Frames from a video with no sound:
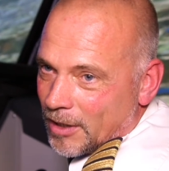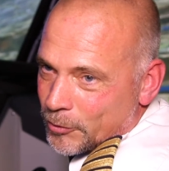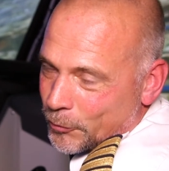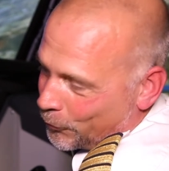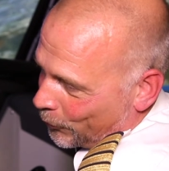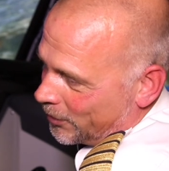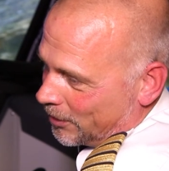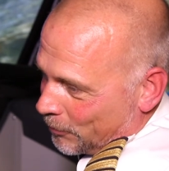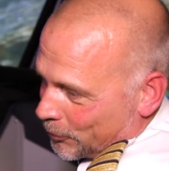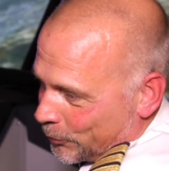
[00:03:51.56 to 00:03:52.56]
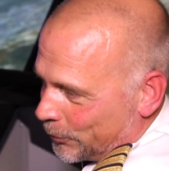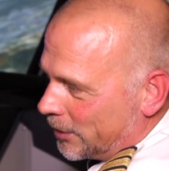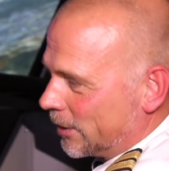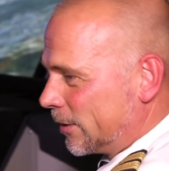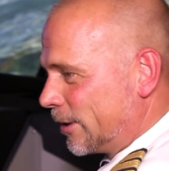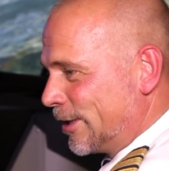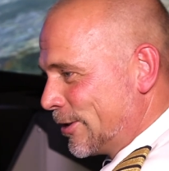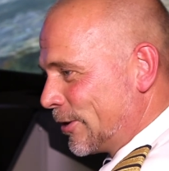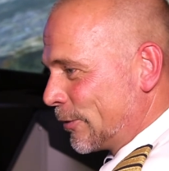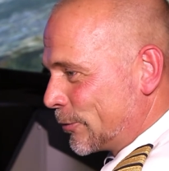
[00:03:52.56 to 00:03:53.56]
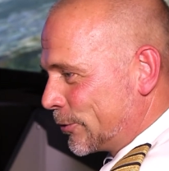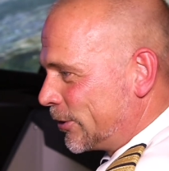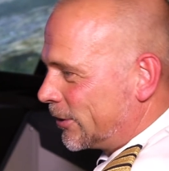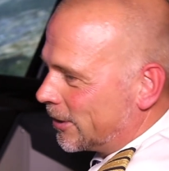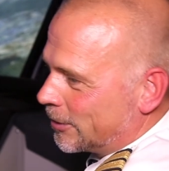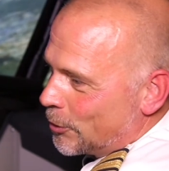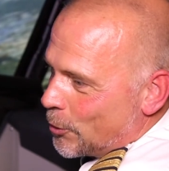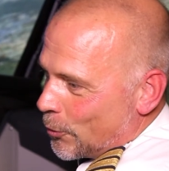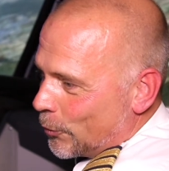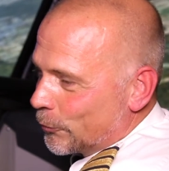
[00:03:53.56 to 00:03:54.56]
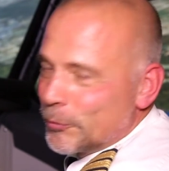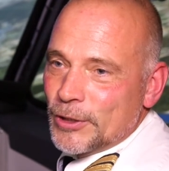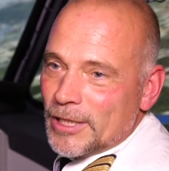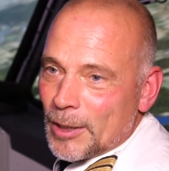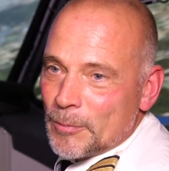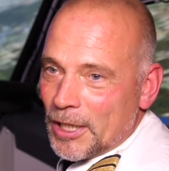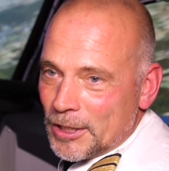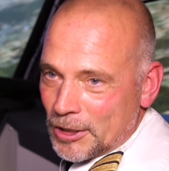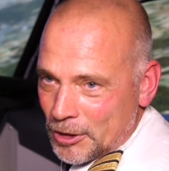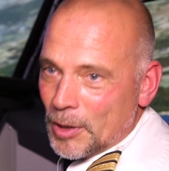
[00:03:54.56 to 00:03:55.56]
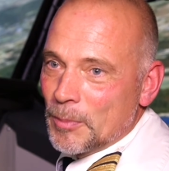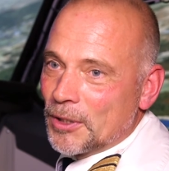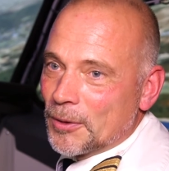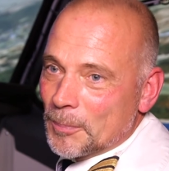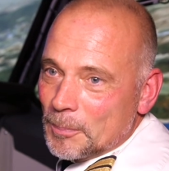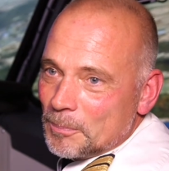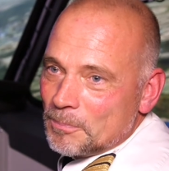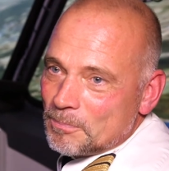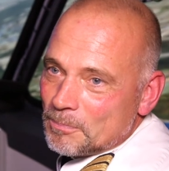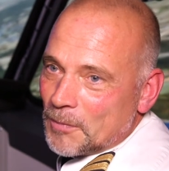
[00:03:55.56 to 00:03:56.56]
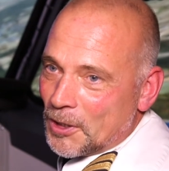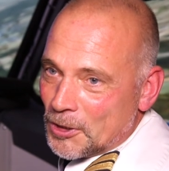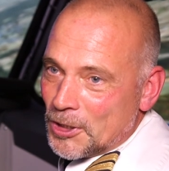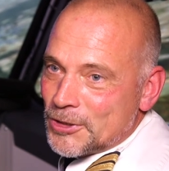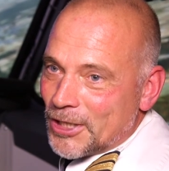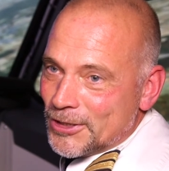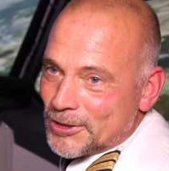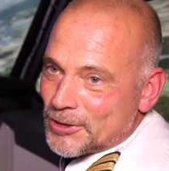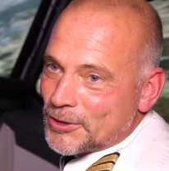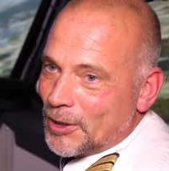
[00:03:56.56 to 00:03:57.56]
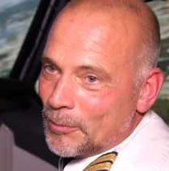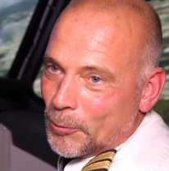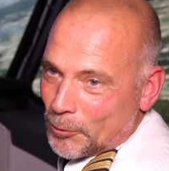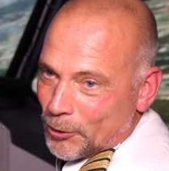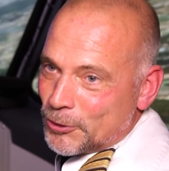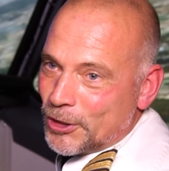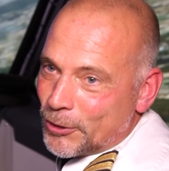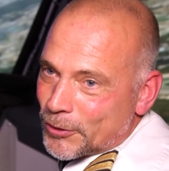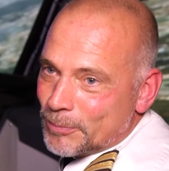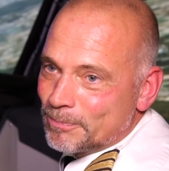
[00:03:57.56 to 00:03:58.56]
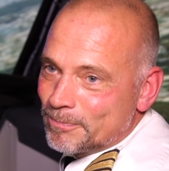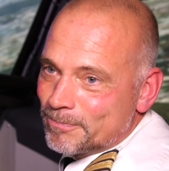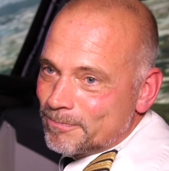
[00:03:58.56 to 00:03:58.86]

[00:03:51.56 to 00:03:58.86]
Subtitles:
It's calmer there, but safer in the back. And for those with long legs, an XL seat next to the emergency exit is the best.